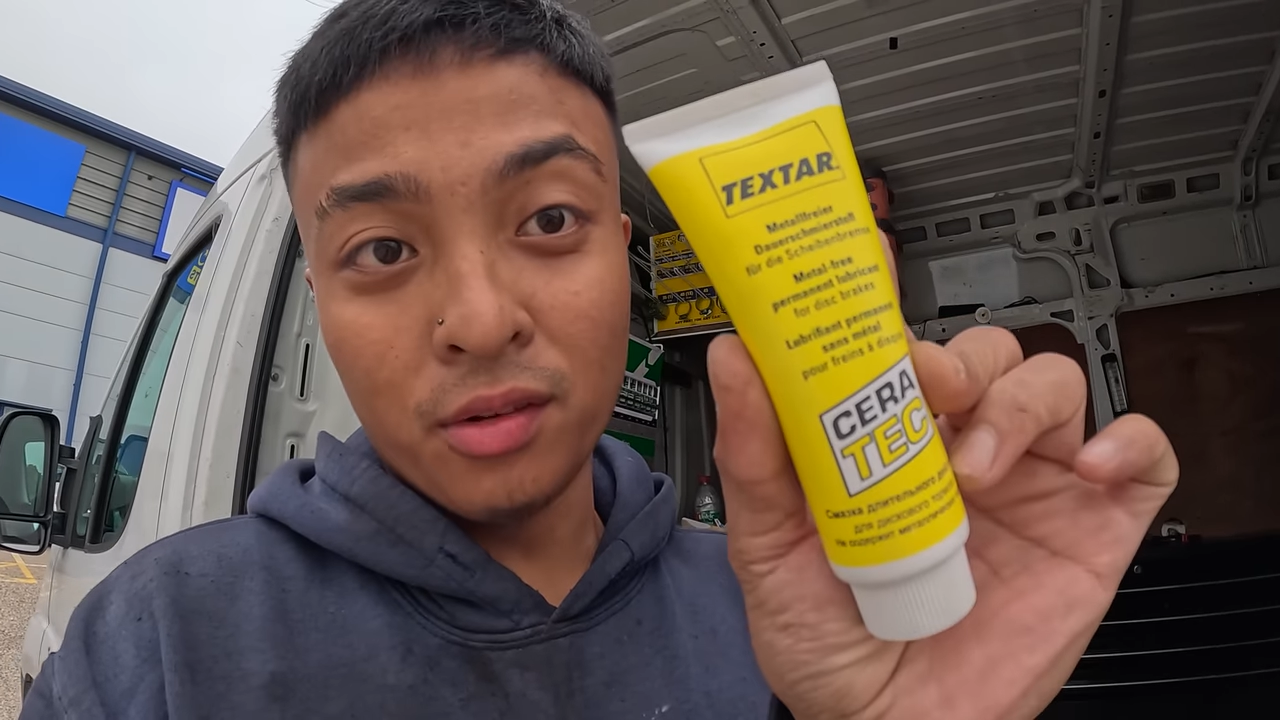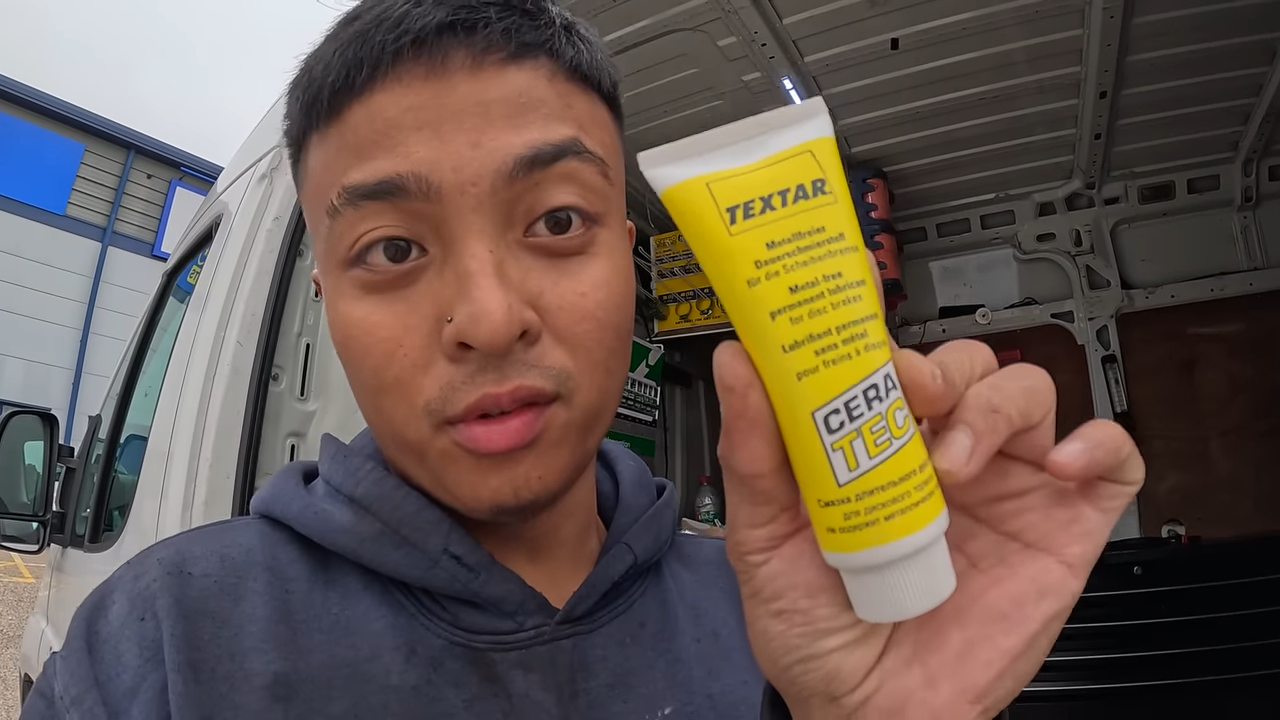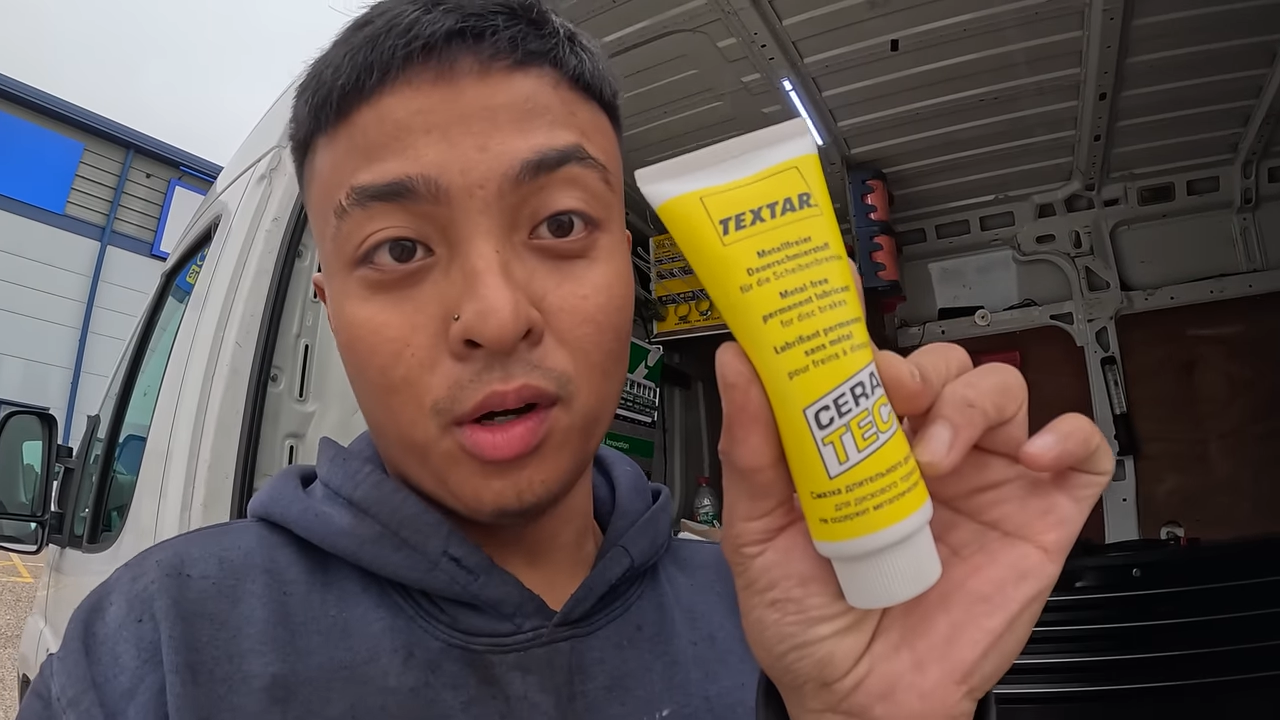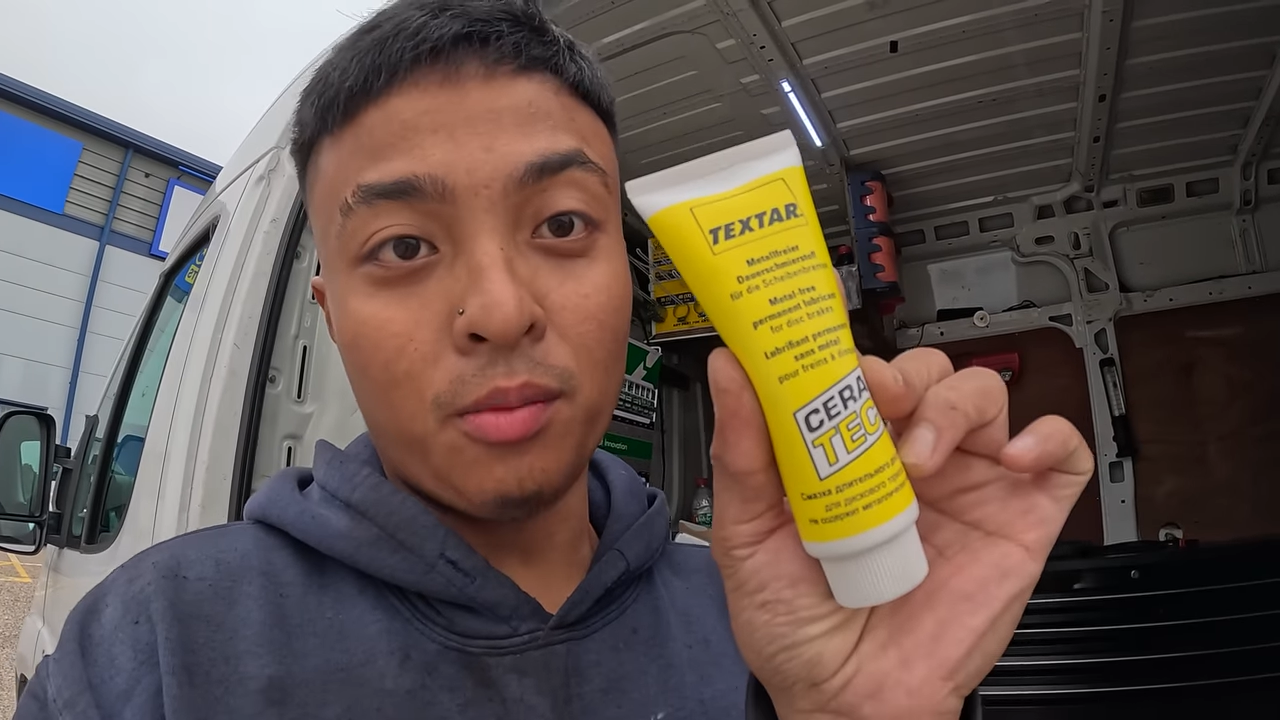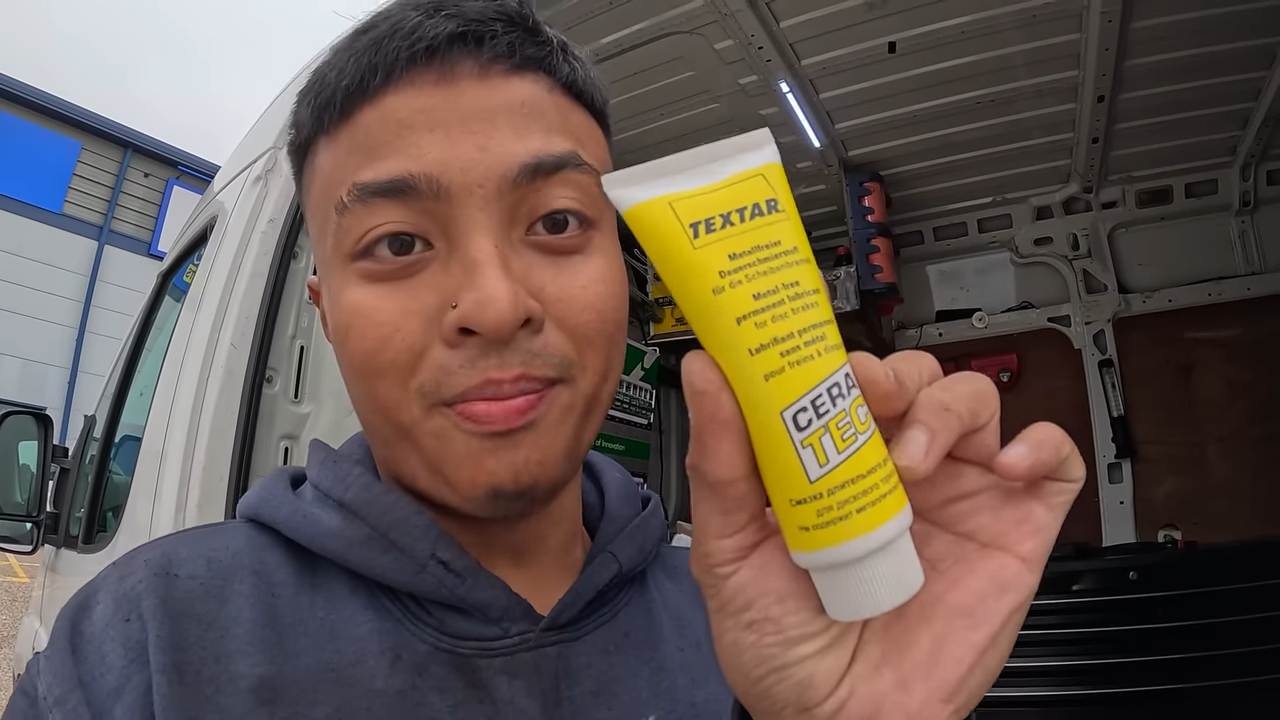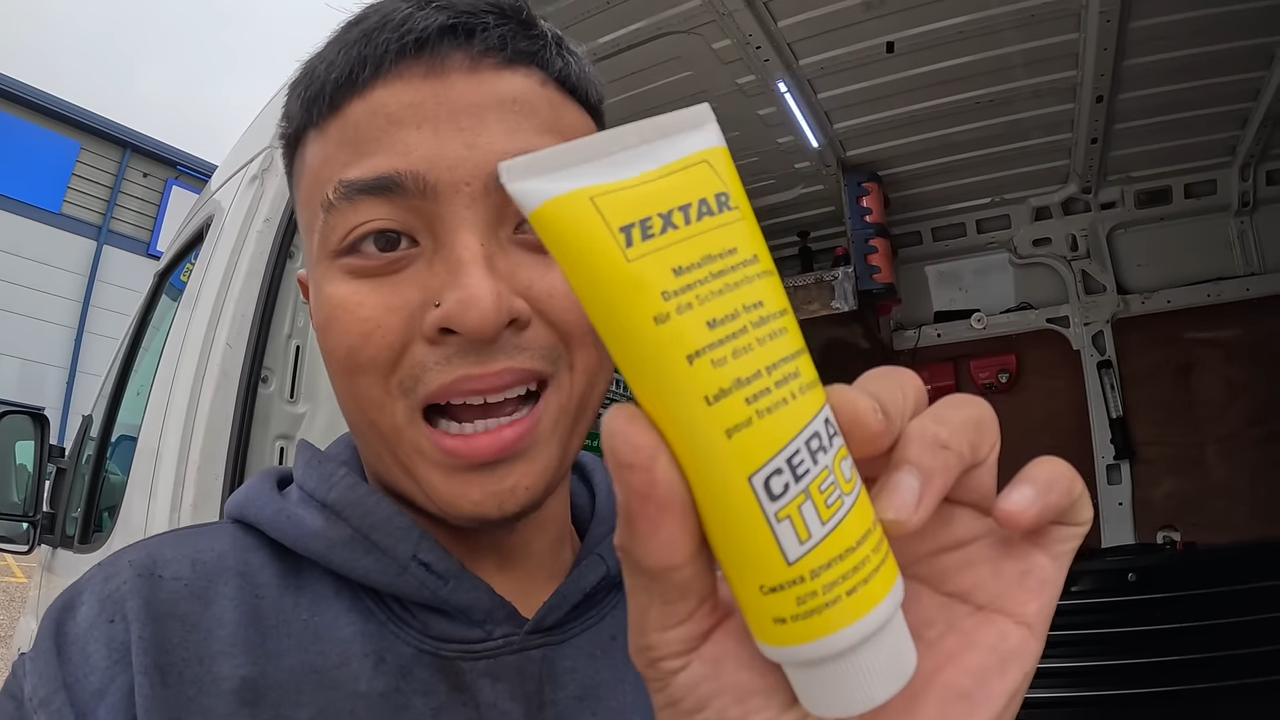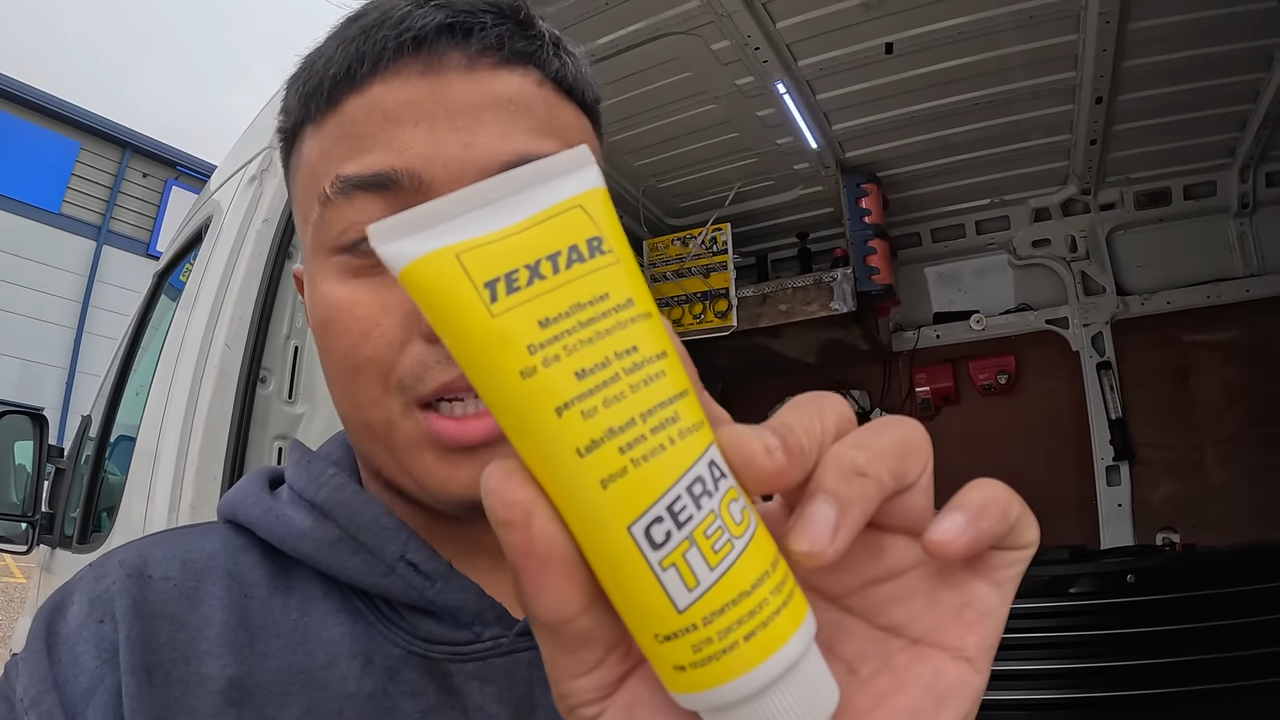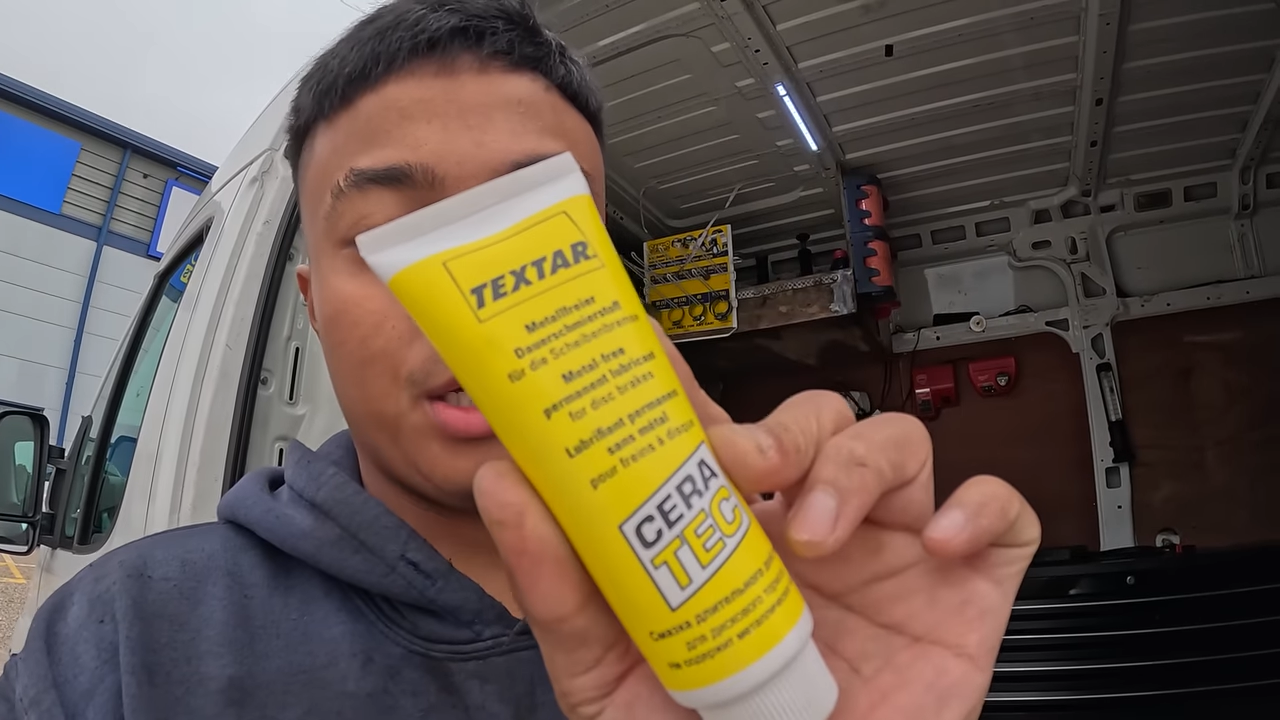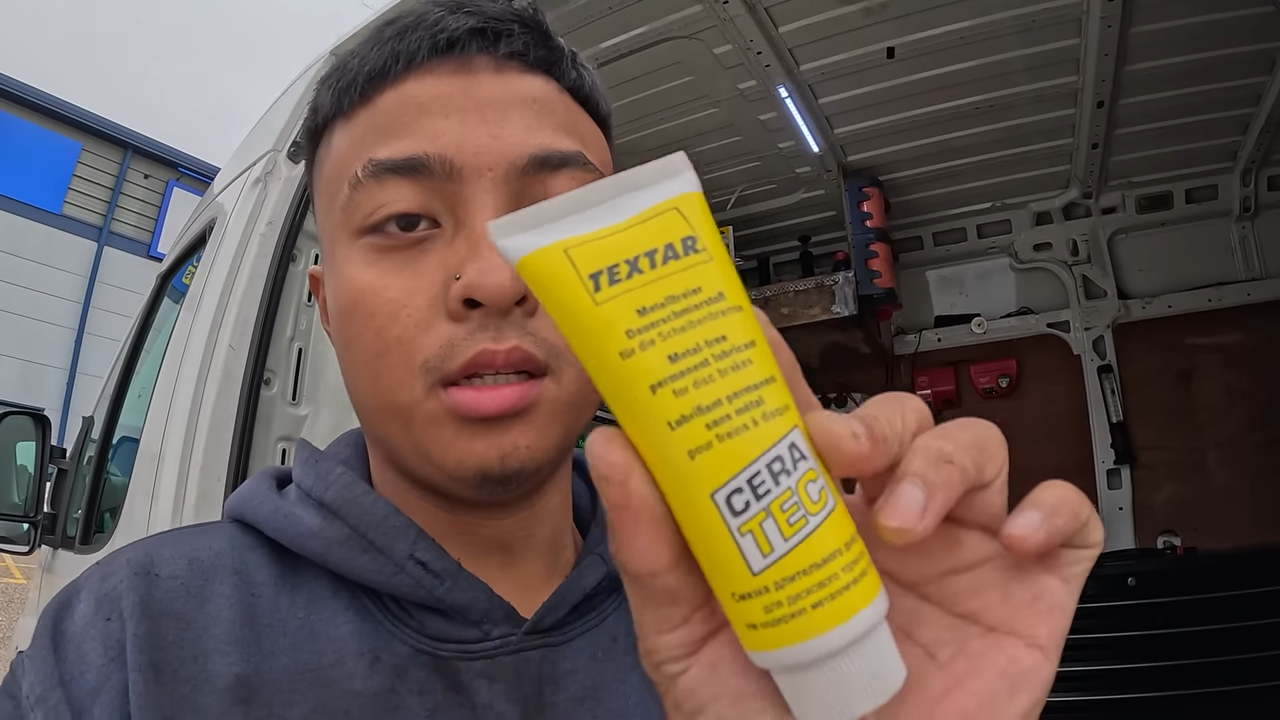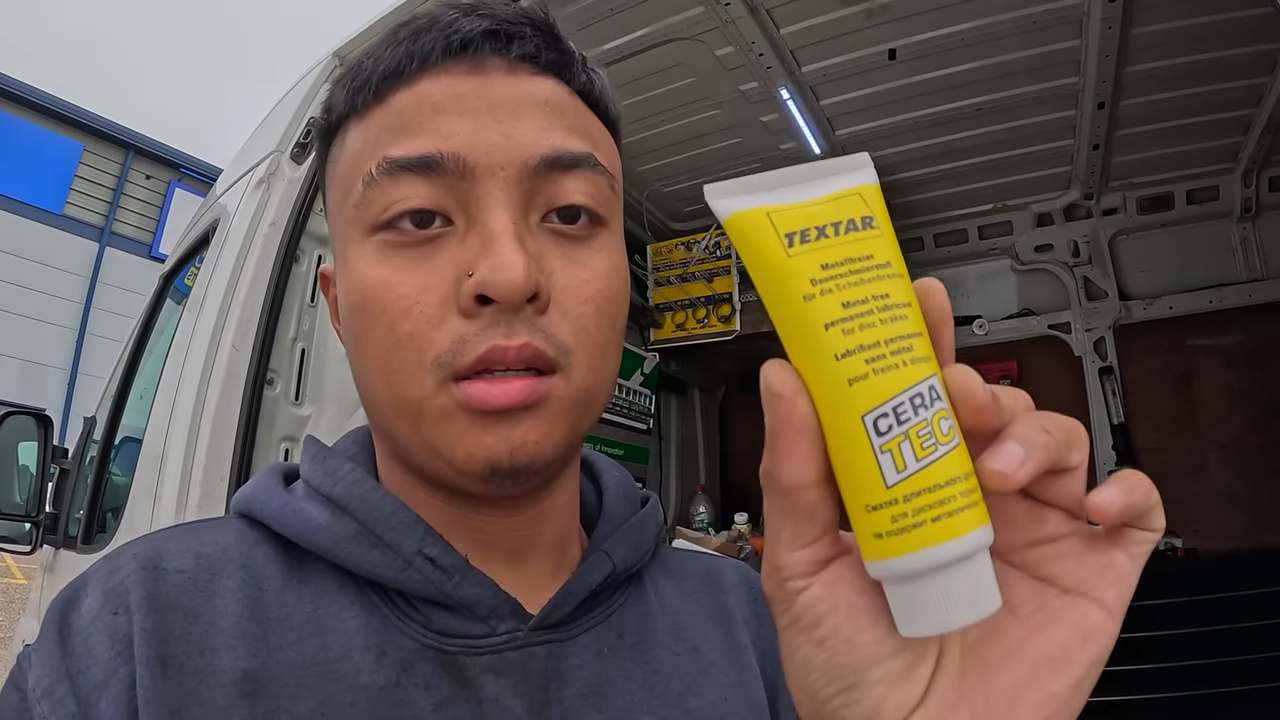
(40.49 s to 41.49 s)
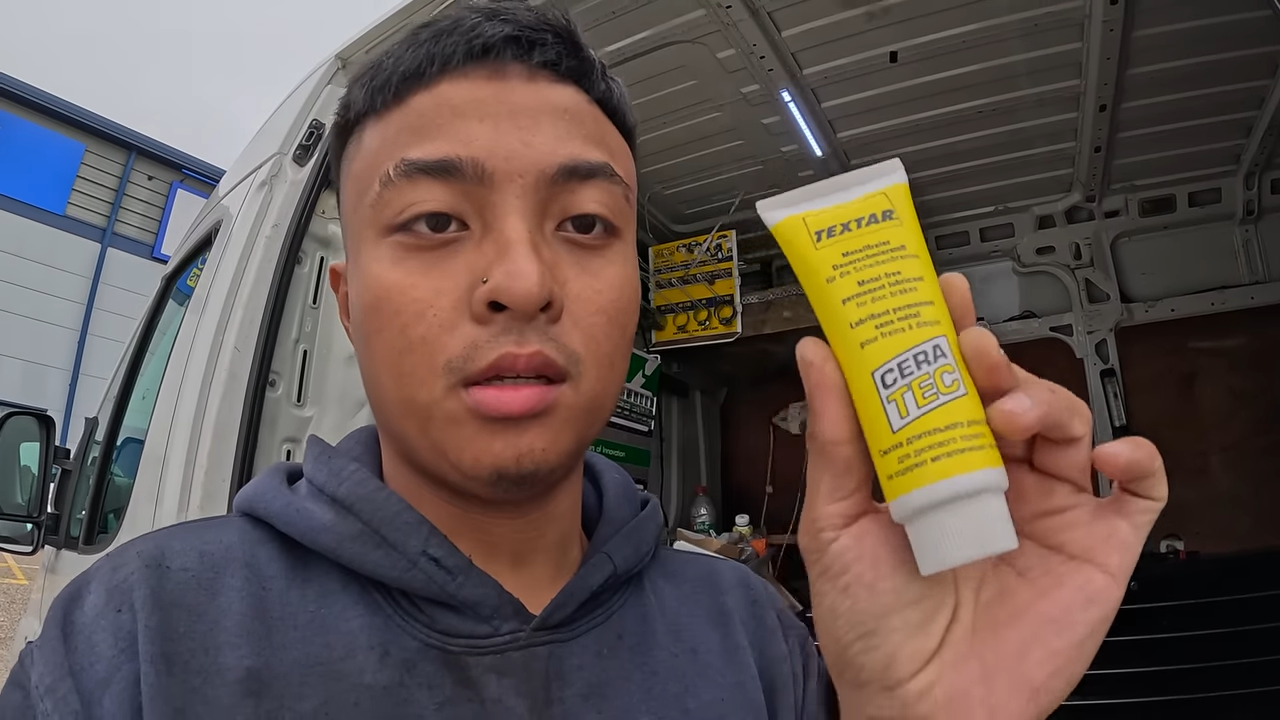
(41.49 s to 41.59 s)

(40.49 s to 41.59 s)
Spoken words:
I've got Padgett,